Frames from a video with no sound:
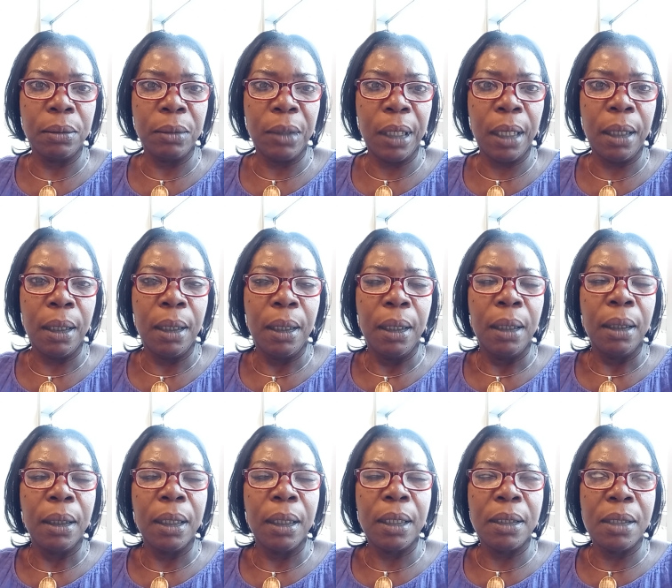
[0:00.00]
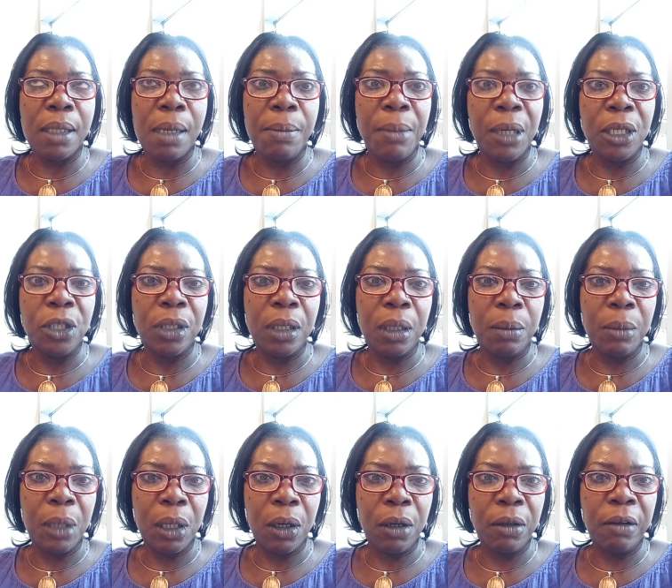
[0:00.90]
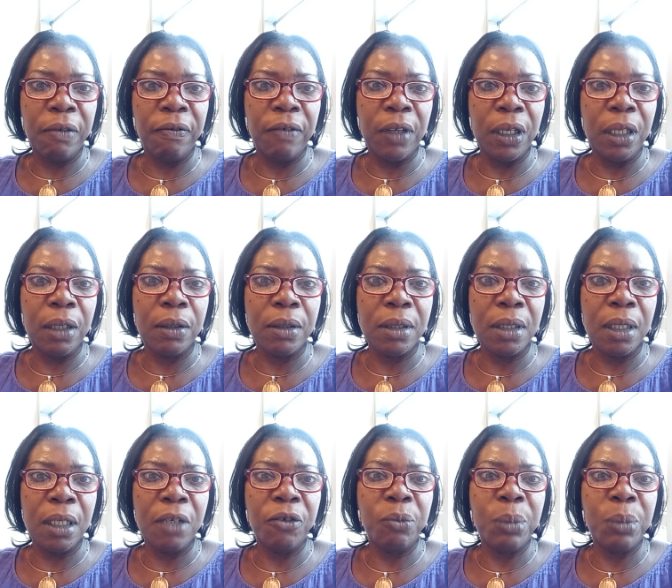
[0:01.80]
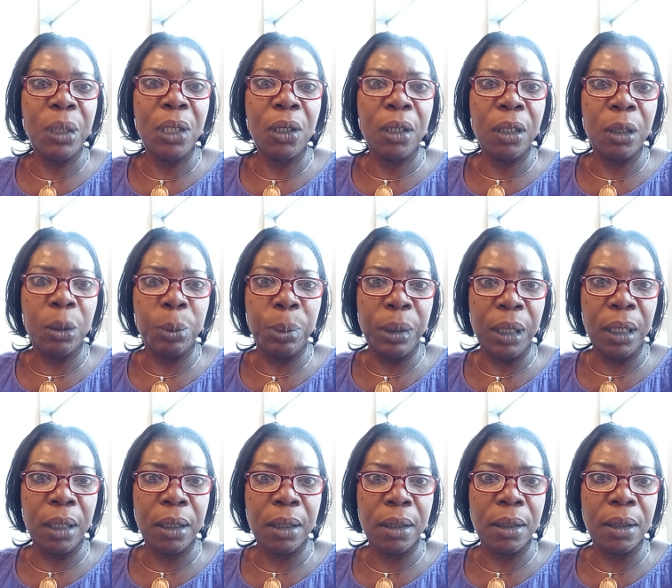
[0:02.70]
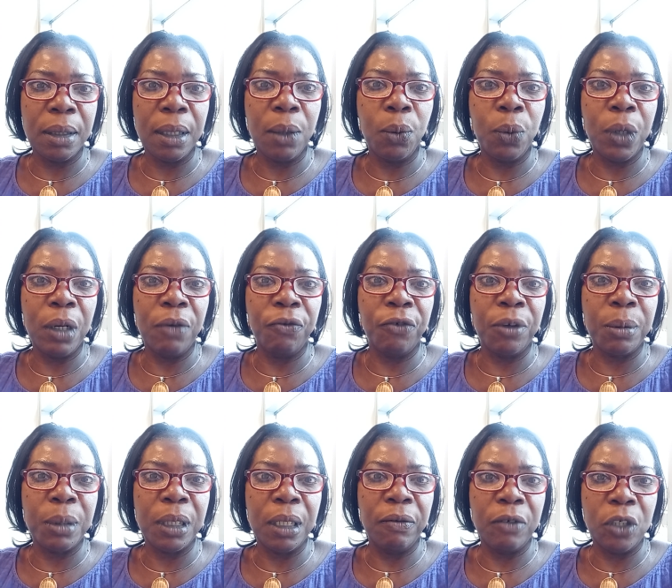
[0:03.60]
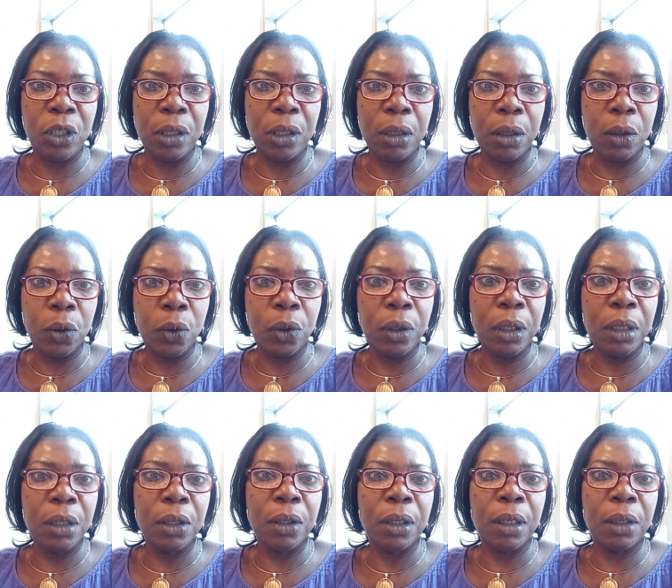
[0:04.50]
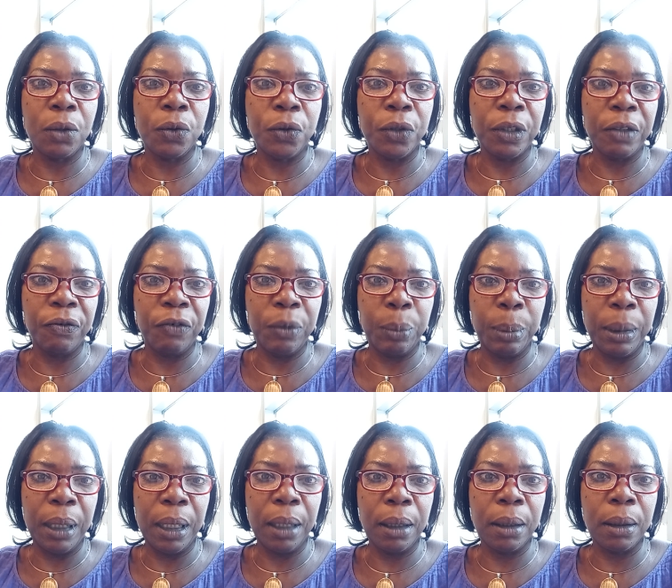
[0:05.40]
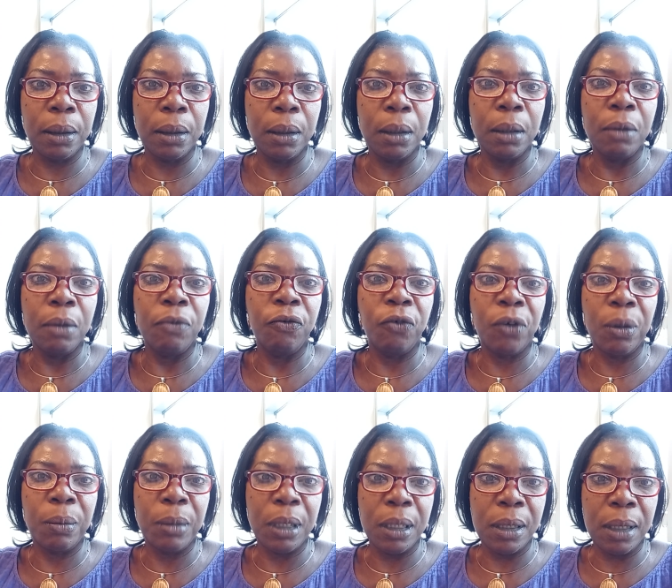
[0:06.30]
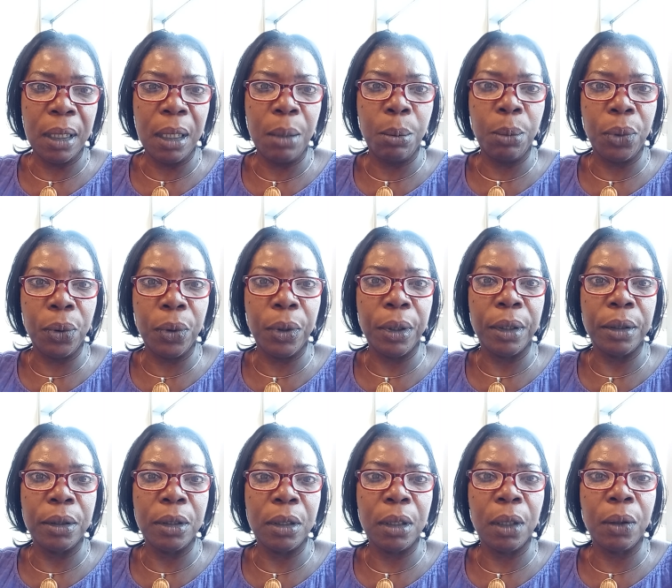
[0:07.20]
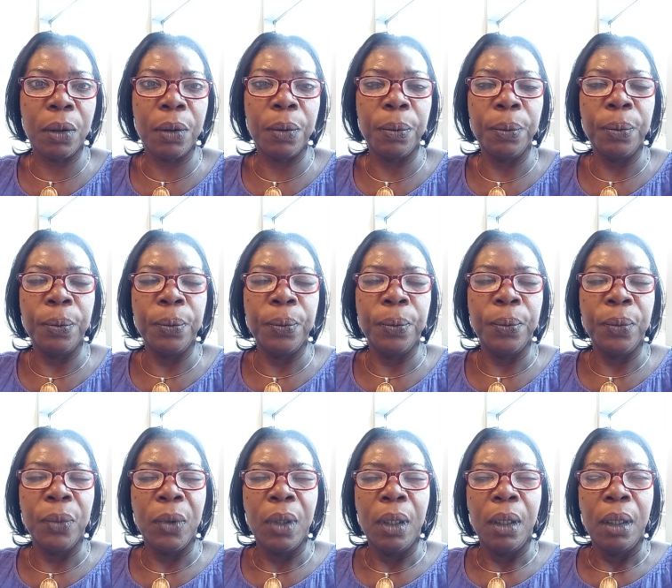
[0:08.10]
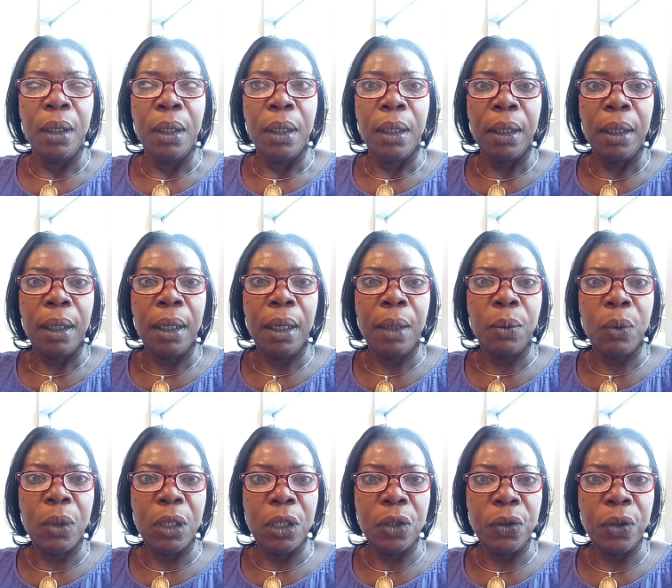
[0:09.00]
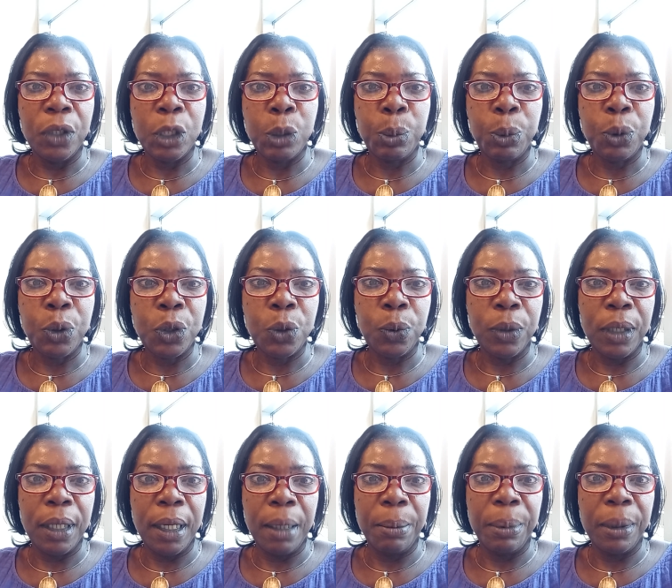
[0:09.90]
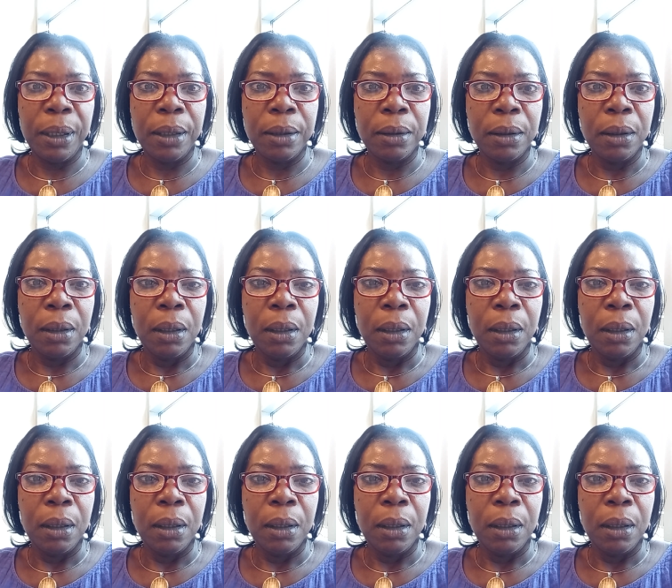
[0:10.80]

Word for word: Okay, because I mentioned in my other videos, there have been other appeals that went from the Divisional Court to the Court of Appeal from the same board. So I wanted to expose what happened.